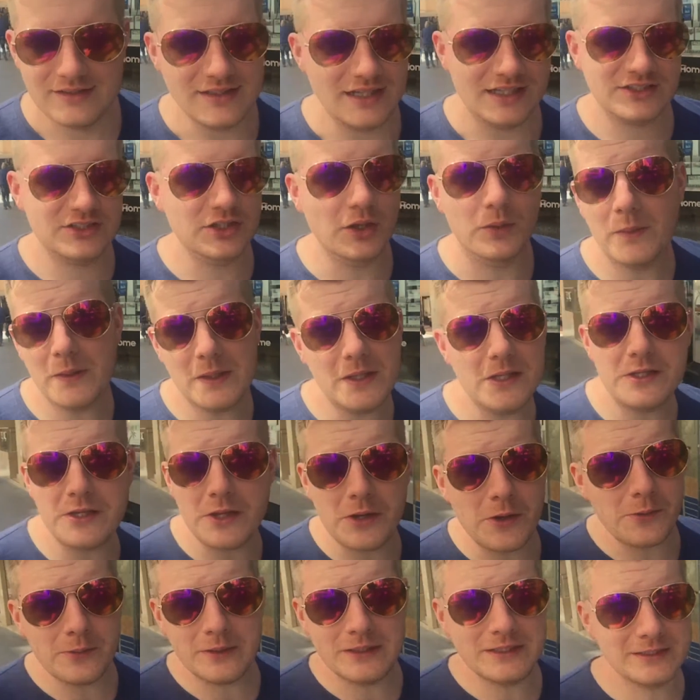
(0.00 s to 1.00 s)
That's not what you
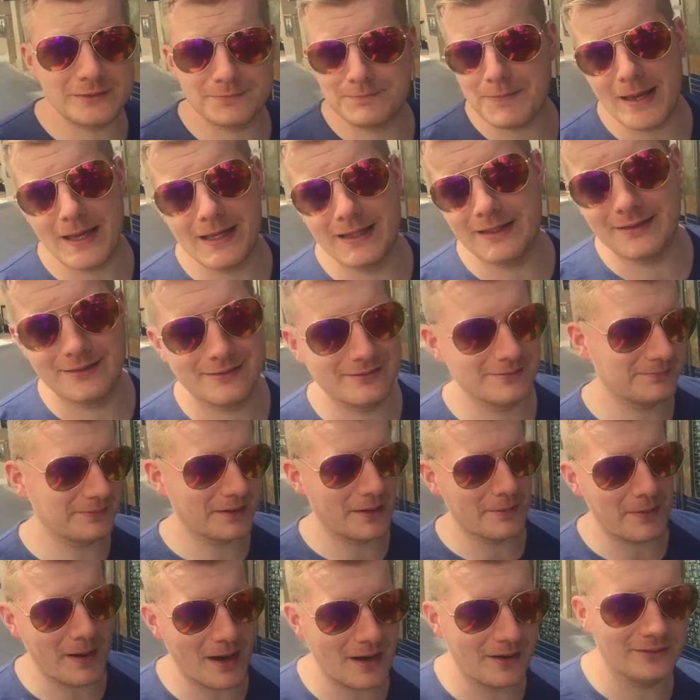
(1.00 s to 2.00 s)
do in Spain,
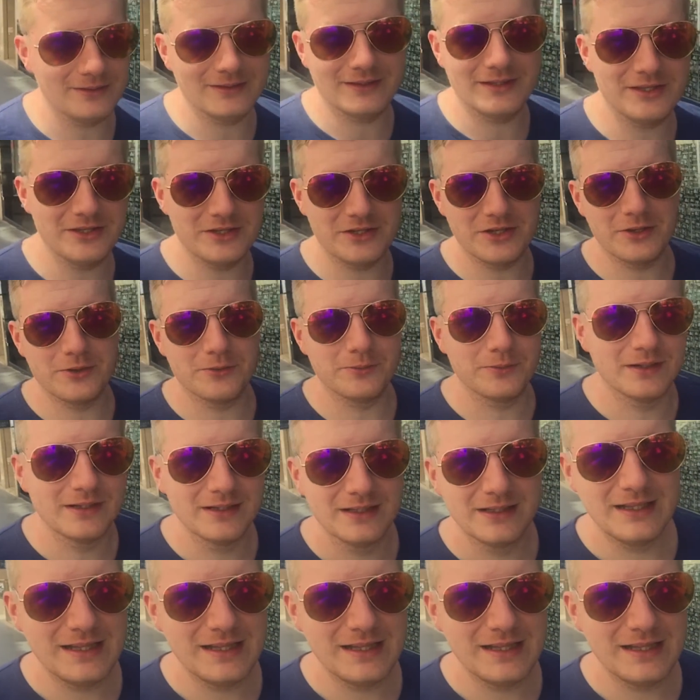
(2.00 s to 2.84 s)
but apparently you do.